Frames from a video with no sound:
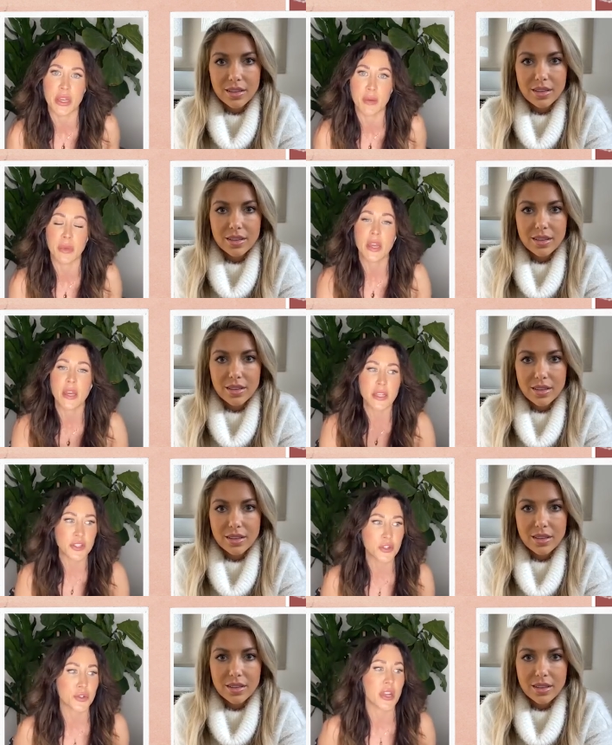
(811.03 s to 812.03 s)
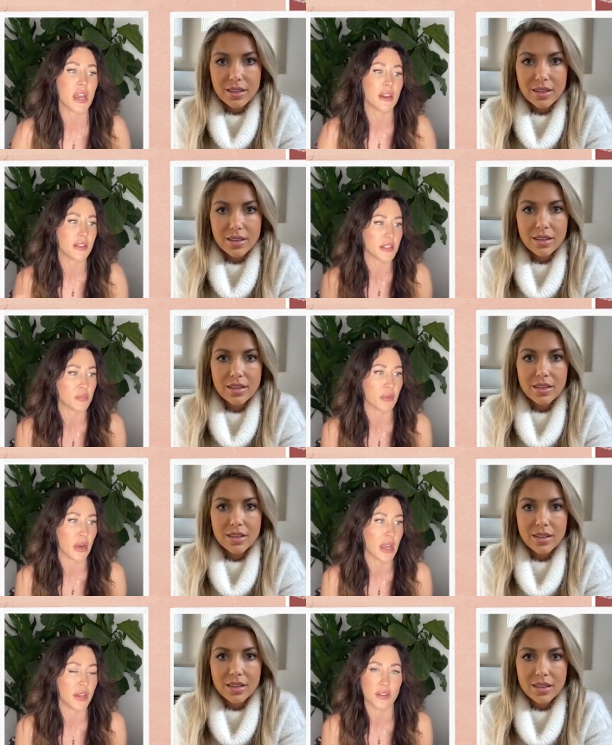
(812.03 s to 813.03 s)
Speaker 1: him. He's created this
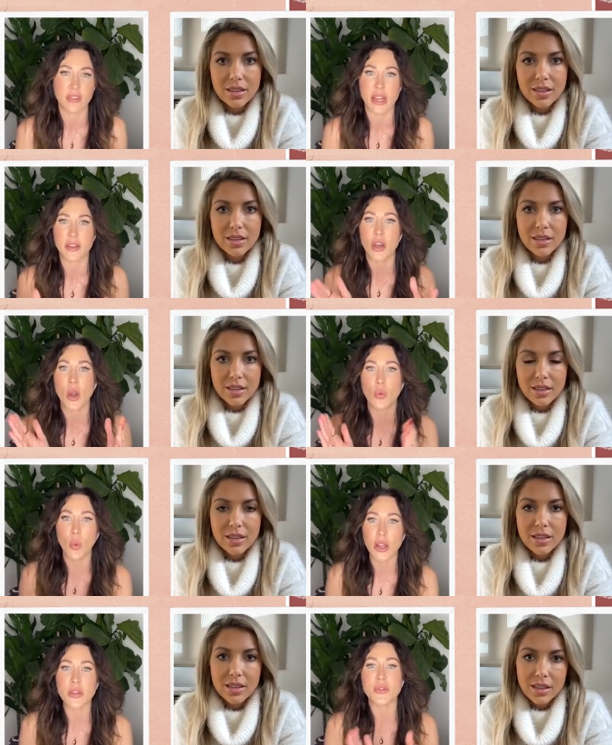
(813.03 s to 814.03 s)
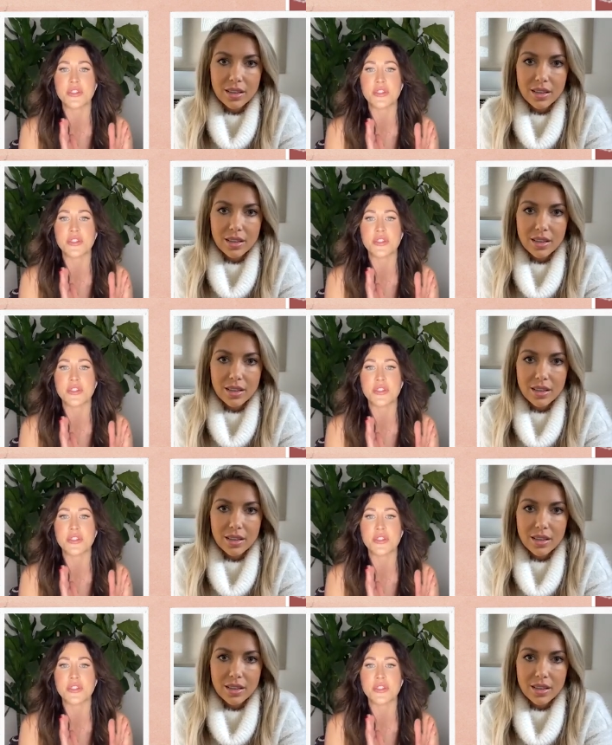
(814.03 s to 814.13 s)
brand of like what you